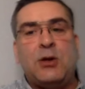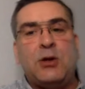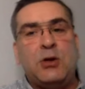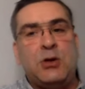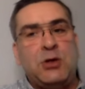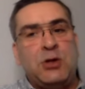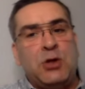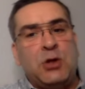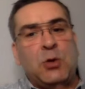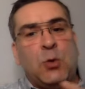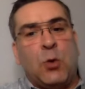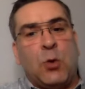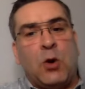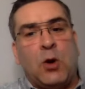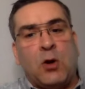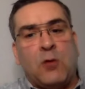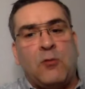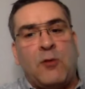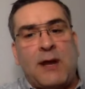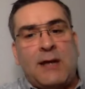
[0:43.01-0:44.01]
you
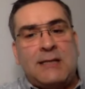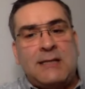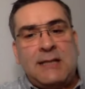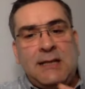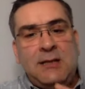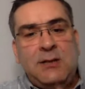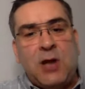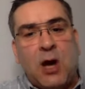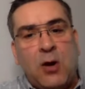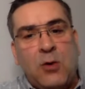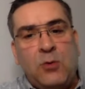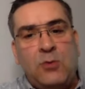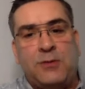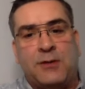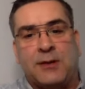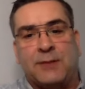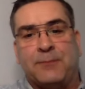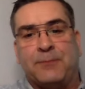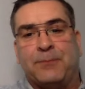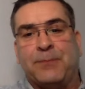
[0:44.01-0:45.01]
already know
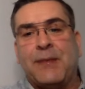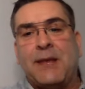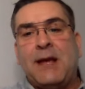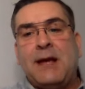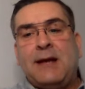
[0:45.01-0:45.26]
them.